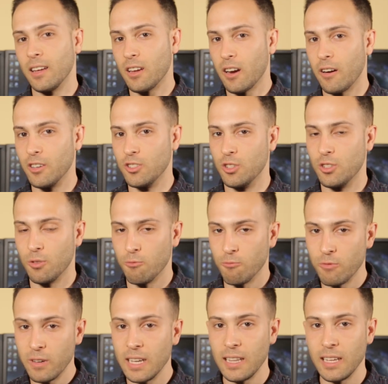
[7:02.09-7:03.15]
encourage you to
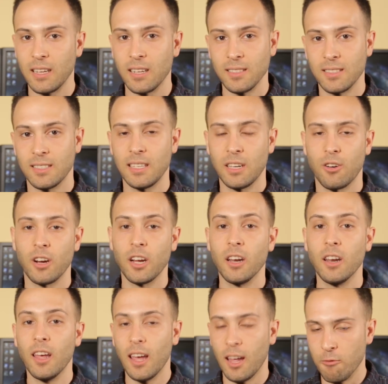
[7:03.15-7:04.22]
really consider
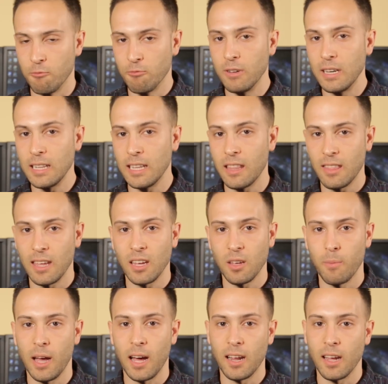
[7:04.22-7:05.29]
it and really think
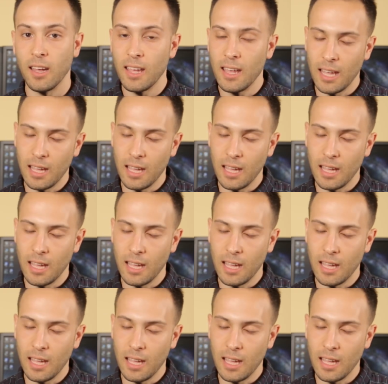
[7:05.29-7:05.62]
about it